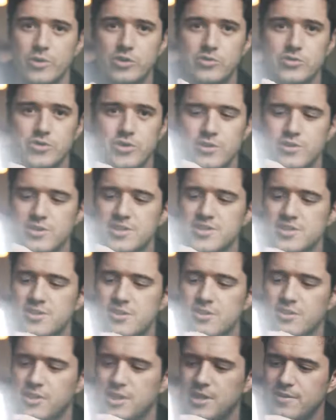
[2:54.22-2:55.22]
When you turn this
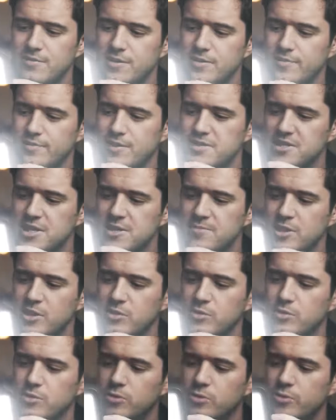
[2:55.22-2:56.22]
on, even if I dim
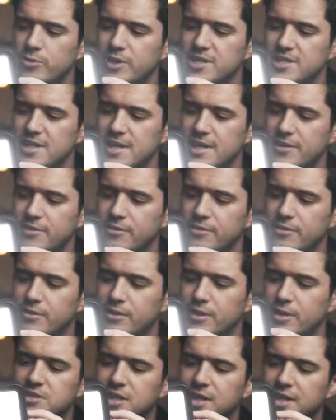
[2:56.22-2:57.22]
it all the way down
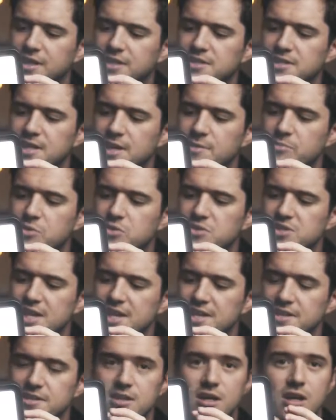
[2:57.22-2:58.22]
to like
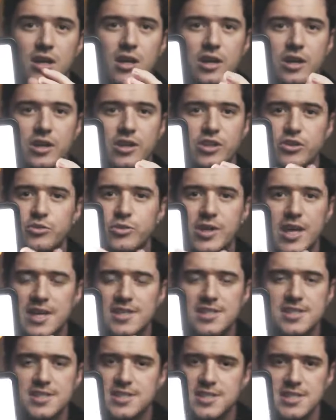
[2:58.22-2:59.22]
10%, you
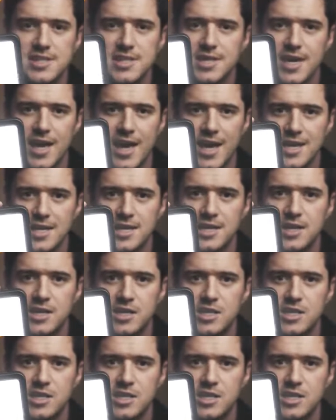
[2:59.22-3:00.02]
can't see any